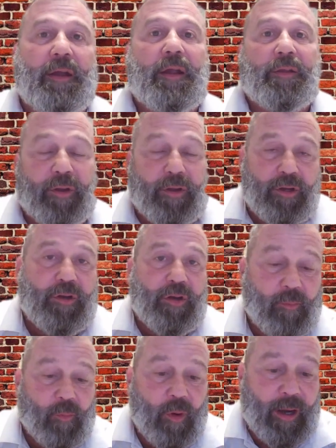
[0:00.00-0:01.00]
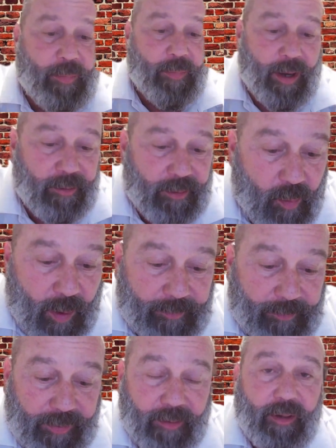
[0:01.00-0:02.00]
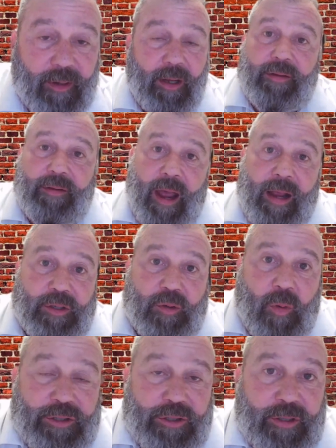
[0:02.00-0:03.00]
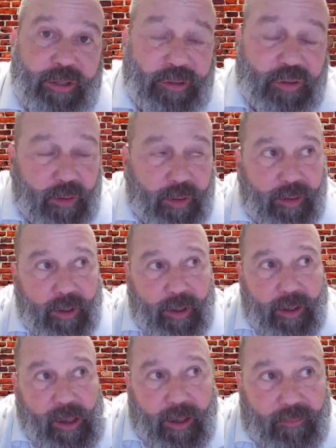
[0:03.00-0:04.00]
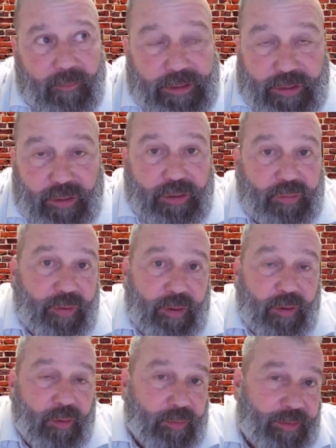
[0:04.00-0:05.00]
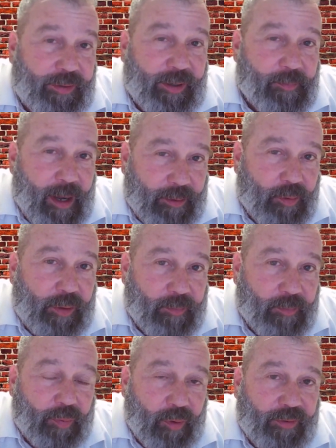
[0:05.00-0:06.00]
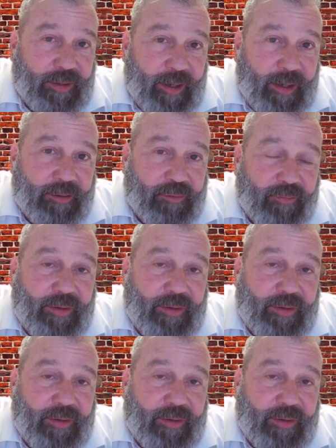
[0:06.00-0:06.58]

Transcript: so that you can come away better equipped to to ask questions or uh, research for your own team how you can improve your data driven